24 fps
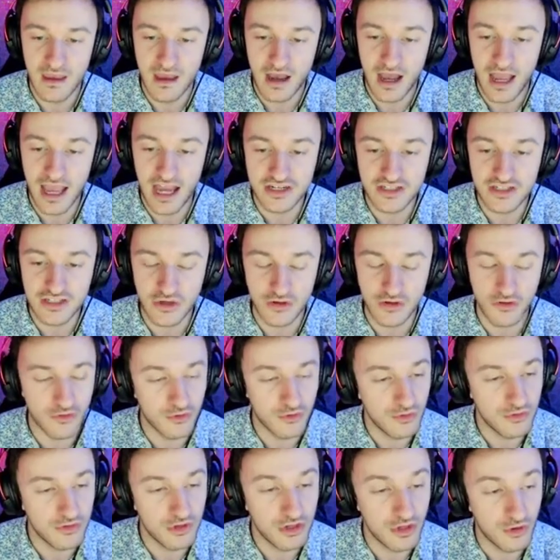actually go to
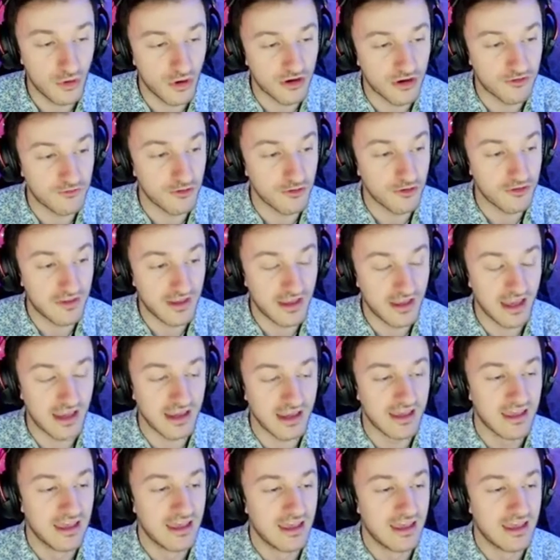school in New York for singing.